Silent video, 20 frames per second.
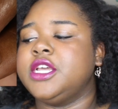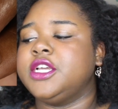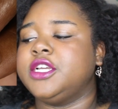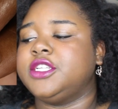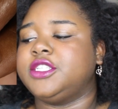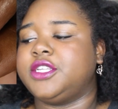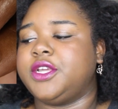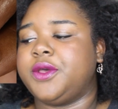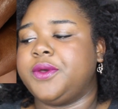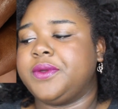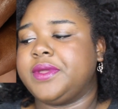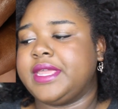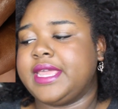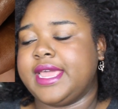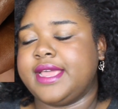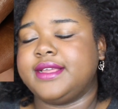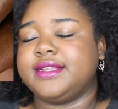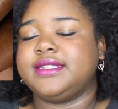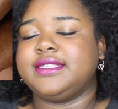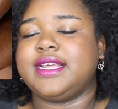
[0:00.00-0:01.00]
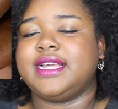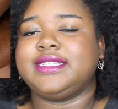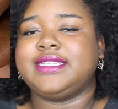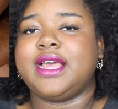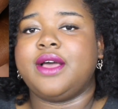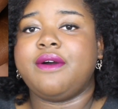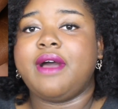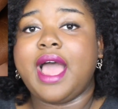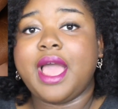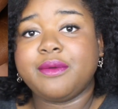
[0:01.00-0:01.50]
So yes, that's
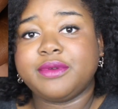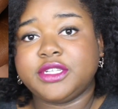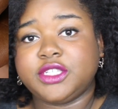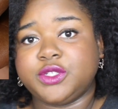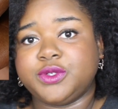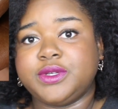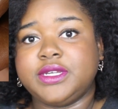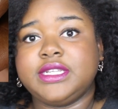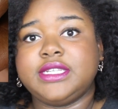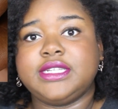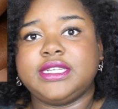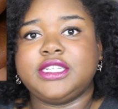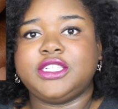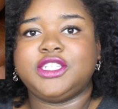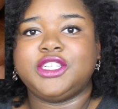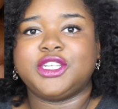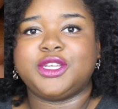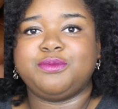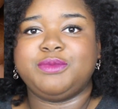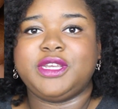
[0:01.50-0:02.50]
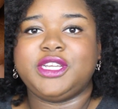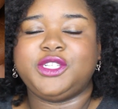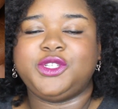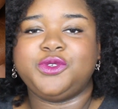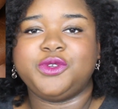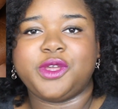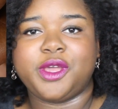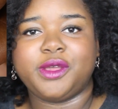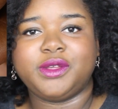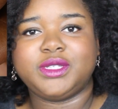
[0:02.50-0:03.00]
how I would do it. It took me
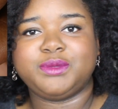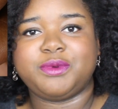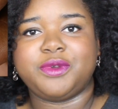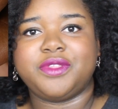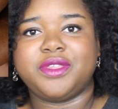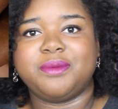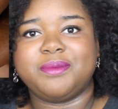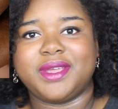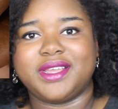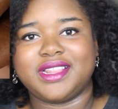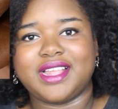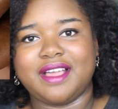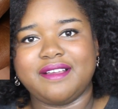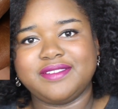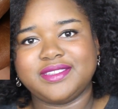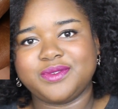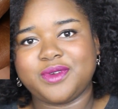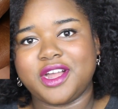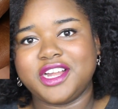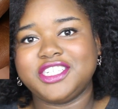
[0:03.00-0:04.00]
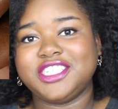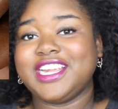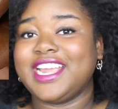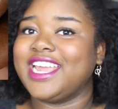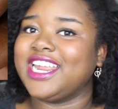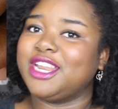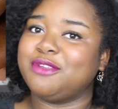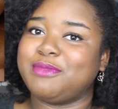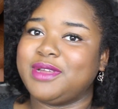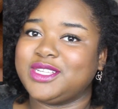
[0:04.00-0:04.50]
2 coats both in my live swatch
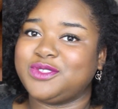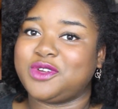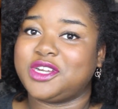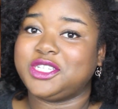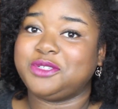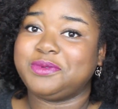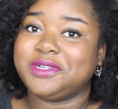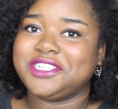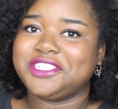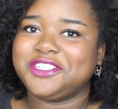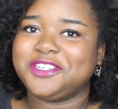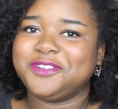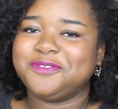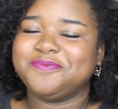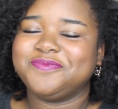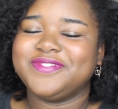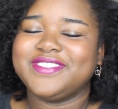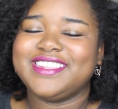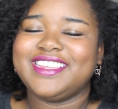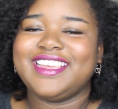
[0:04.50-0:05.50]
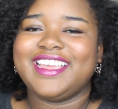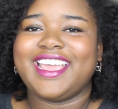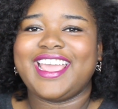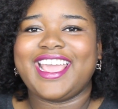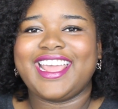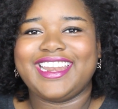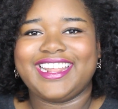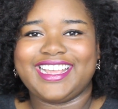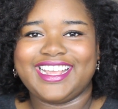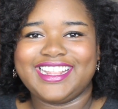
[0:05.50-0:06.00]
and in my swatch picture.
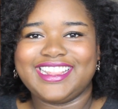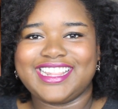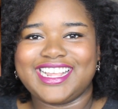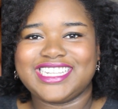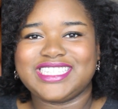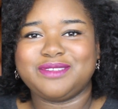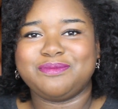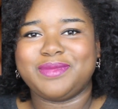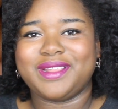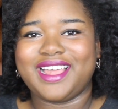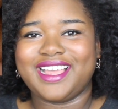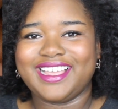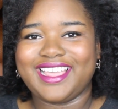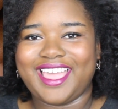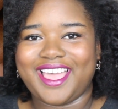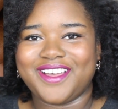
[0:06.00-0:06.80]
And again, that's a Blanc